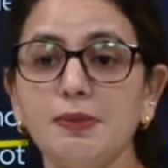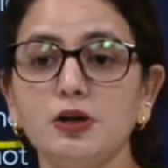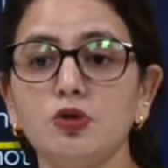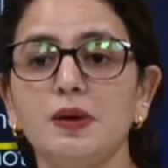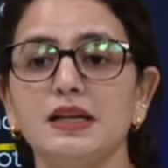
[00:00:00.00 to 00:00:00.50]

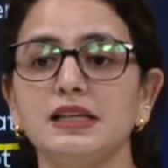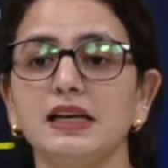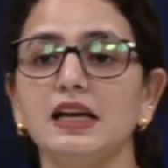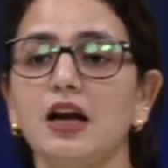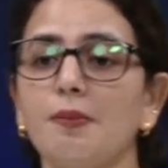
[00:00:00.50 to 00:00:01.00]
able to
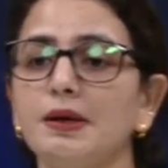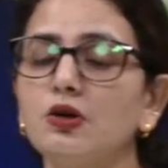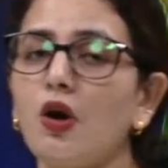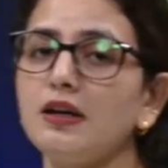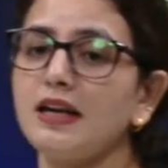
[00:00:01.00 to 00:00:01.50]
basically come
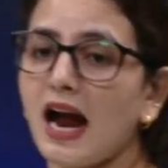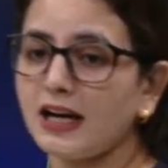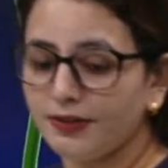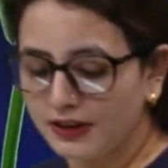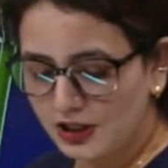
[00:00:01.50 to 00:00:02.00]
in
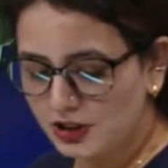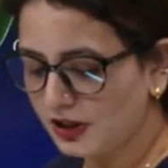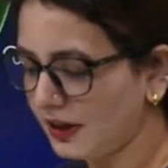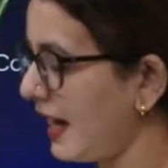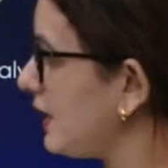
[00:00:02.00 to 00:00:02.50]
contact with each
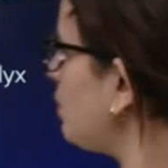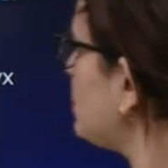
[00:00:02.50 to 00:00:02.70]
other. Can